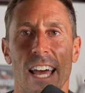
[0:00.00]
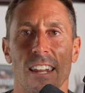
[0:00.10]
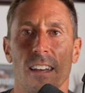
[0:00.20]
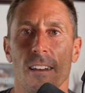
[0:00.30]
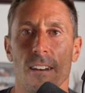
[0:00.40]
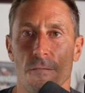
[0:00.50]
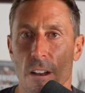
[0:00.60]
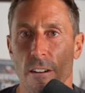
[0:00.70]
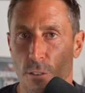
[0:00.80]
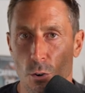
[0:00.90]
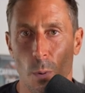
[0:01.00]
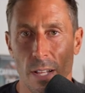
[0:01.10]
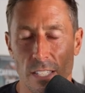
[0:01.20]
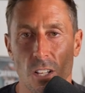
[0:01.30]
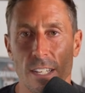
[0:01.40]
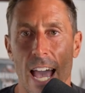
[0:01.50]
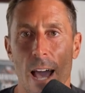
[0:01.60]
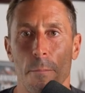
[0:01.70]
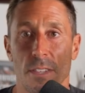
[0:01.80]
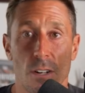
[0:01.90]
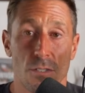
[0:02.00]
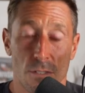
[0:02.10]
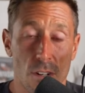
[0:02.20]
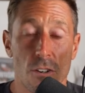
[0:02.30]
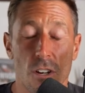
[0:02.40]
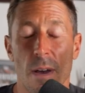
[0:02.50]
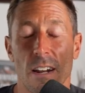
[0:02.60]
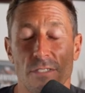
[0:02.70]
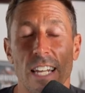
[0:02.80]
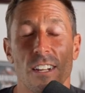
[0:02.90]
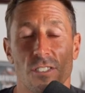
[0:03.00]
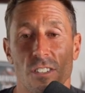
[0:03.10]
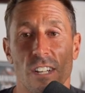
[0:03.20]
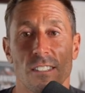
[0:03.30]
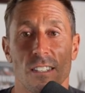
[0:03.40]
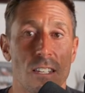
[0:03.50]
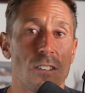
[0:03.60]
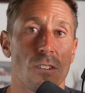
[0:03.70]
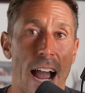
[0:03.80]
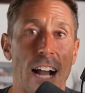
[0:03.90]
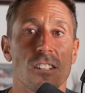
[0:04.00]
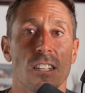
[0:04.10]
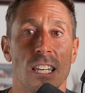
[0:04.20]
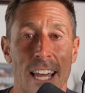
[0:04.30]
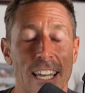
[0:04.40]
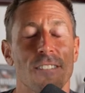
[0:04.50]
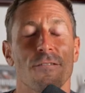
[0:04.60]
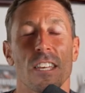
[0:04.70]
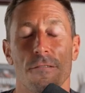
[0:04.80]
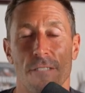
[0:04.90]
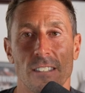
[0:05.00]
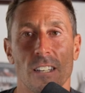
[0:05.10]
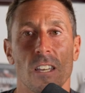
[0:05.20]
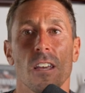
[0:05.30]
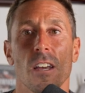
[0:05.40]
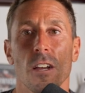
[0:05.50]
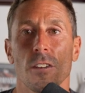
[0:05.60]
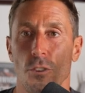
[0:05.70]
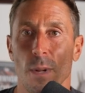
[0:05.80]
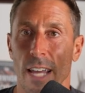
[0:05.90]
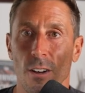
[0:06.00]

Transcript: that very few are willing to look at. But there's a good amount of data to suggest that these are actually negatively affecting human